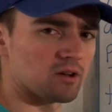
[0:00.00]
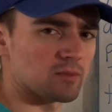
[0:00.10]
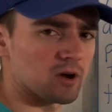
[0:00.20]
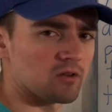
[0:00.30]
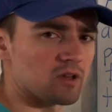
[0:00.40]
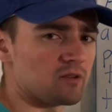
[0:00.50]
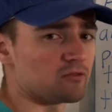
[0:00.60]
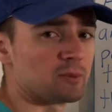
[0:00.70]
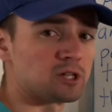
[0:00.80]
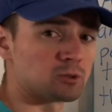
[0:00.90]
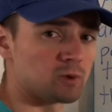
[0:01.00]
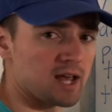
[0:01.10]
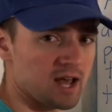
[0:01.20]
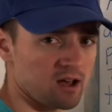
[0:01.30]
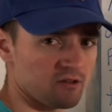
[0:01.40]
about the information we
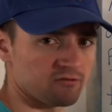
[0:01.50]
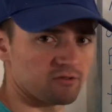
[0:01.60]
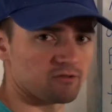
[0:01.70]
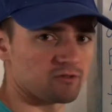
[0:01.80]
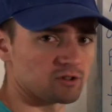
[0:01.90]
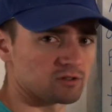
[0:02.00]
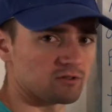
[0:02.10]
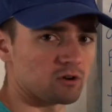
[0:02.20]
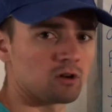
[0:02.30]
have, first of all,